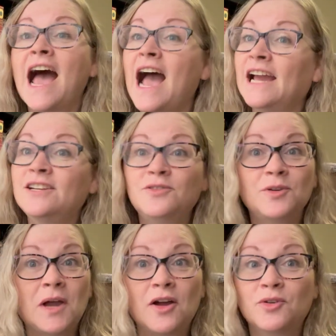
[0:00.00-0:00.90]
I don't
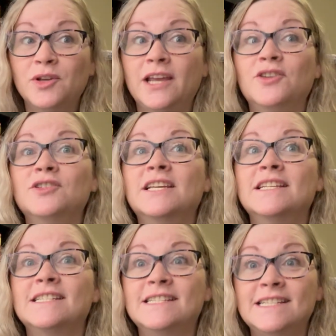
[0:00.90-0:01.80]
know how creators
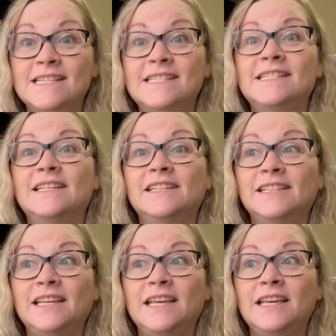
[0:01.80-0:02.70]

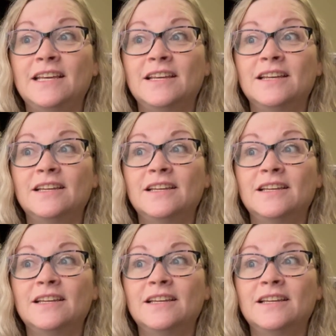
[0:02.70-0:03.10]
consistently